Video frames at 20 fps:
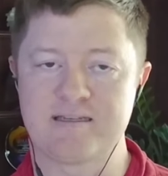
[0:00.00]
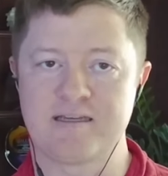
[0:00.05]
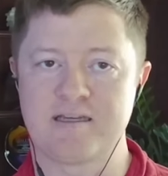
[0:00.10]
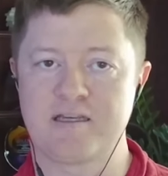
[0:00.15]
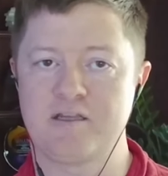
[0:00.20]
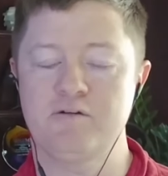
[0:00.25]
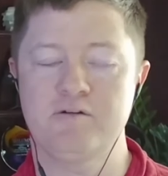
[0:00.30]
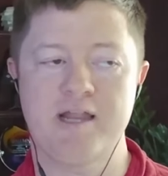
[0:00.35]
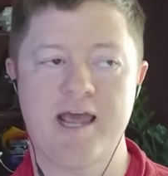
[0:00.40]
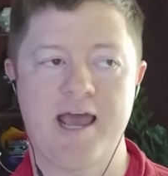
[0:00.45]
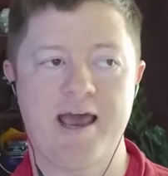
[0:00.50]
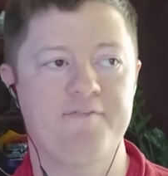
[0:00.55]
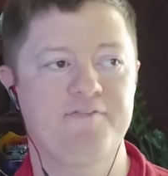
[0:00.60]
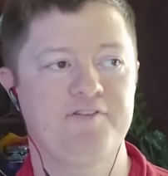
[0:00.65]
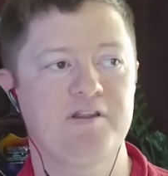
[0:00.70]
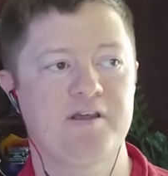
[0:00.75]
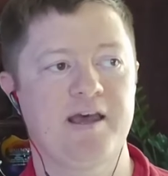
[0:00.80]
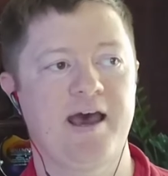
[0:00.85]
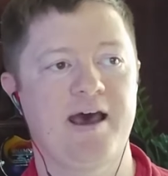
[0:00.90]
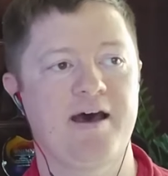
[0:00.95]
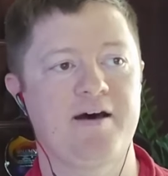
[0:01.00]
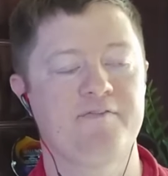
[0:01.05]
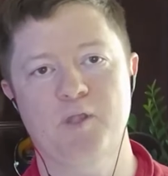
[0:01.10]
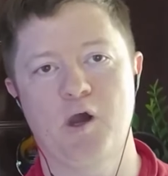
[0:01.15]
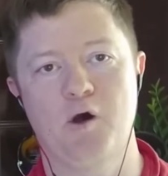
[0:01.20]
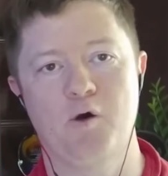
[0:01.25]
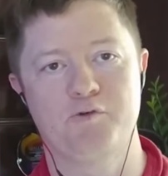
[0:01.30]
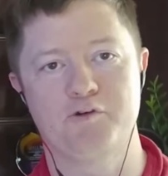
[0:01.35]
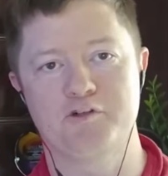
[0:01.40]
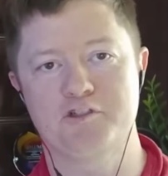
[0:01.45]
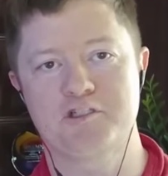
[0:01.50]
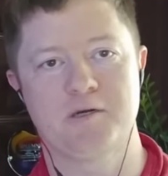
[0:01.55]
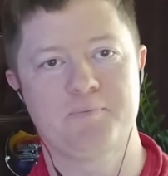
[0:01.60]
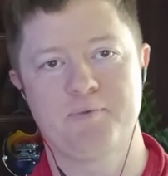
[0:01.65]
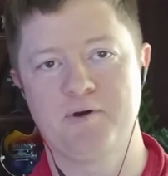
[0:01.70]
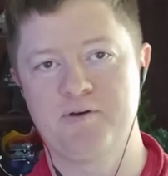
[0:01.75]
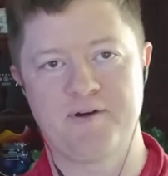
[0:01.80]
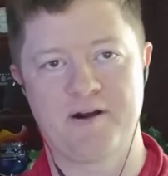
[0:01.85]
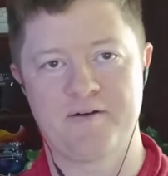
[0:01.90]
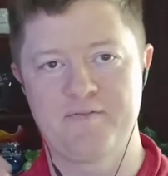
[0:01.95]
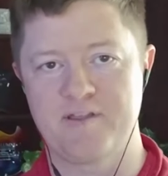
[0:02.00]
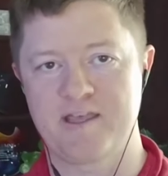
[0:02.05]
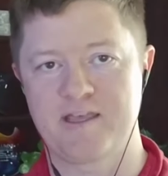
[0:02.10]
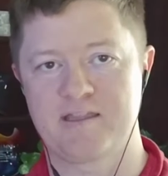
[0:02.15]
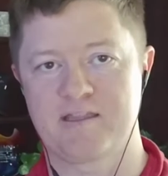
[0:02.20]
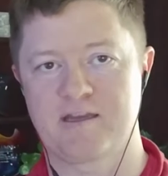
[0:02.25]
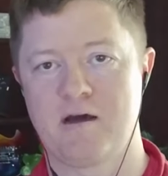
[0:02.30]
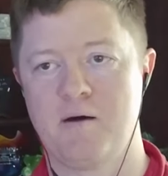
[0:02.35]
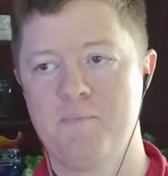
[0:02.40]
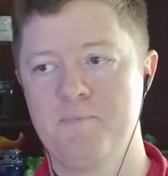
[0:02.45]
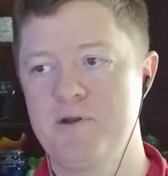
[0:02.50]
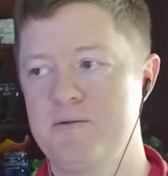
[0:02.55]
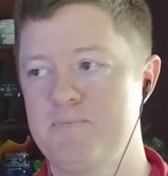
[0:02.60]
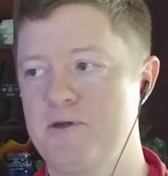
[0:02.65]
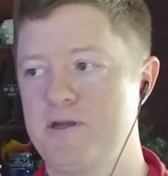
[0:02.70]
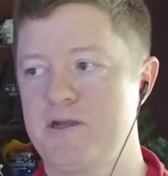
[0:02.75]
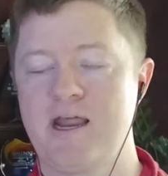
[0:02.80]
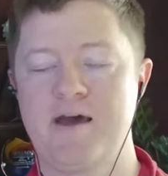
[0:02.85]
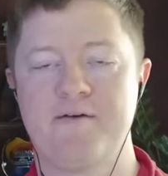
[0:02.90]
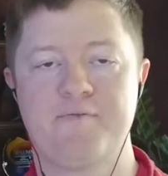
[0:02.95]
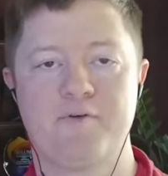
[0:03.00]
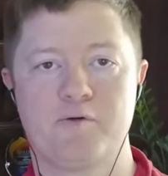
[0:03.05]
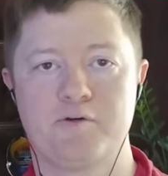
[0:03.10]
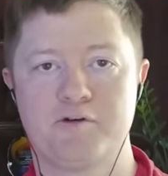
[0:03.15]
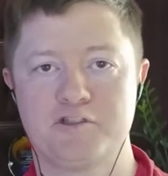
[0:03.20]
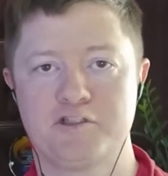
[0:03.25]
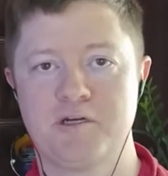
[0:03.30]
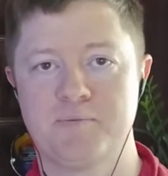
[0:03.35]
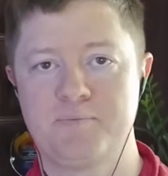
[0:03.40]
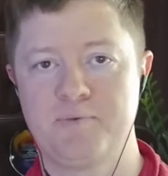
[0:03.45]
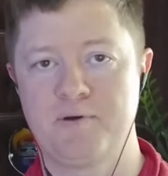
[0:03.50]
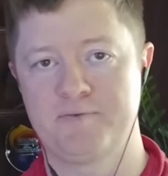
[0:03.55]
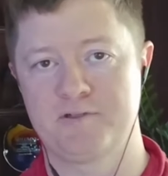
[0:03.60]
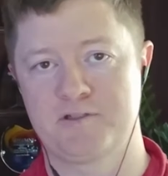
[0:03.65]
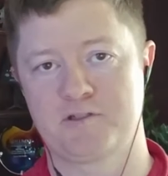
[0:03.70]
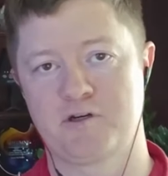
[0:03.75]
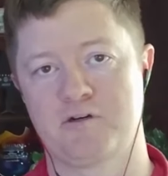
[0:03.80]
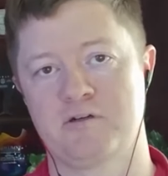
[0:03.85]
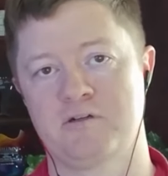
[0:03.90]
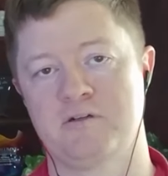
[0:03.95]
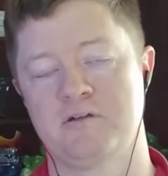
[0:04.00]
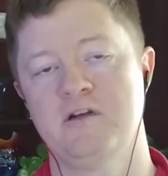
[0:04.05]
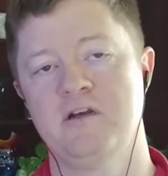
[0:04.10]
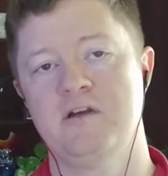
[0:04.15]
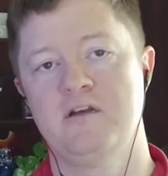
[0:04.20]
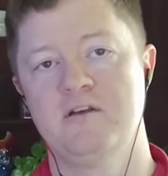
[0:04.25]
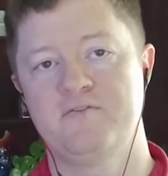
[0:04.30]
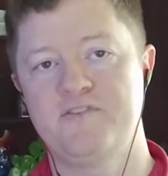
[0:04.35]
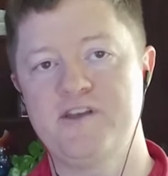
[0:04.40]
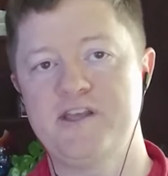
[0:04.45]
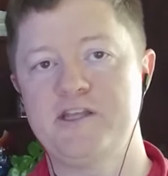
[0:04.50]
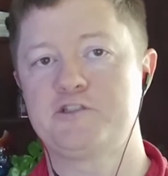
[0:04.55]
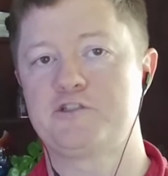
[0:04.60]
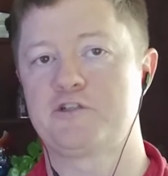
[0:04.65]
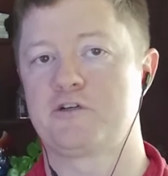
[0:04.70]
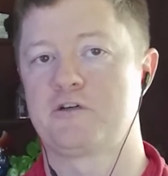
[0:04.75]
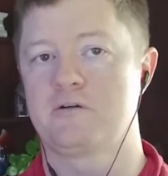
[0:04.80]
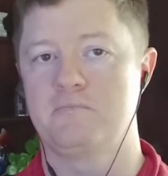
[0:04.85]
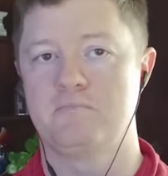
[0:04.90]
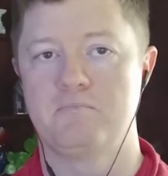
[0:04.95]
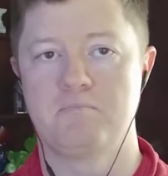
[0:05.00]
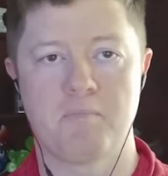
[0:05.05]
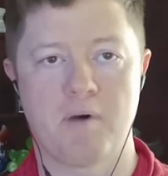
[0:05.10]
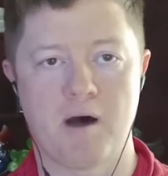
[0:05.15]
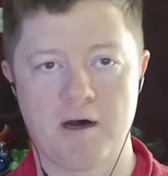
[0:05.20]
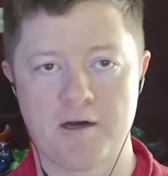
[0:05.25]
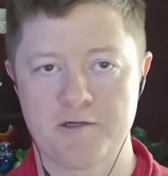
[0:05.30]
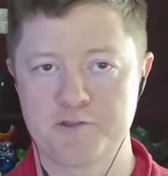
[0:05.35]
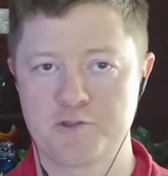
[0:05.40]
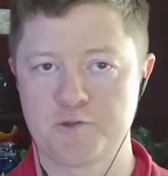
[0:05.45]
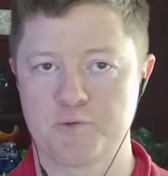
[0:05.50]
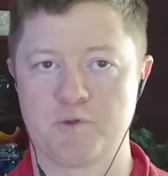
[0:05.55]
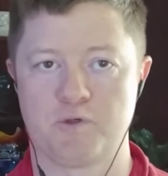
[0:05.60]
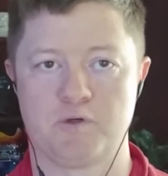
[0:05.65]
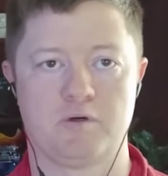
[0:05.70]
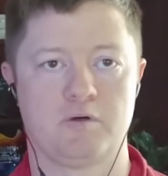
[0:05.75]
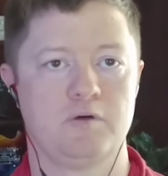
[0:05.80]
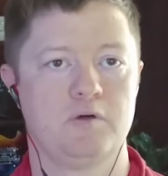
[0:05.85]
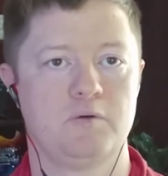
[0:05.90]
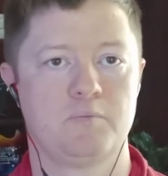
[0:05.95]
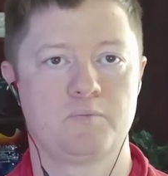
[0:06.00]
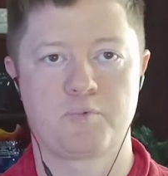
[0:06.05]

Like, you don't have to have ownership of everything in the company, but you can have ownership of a certain feature, module,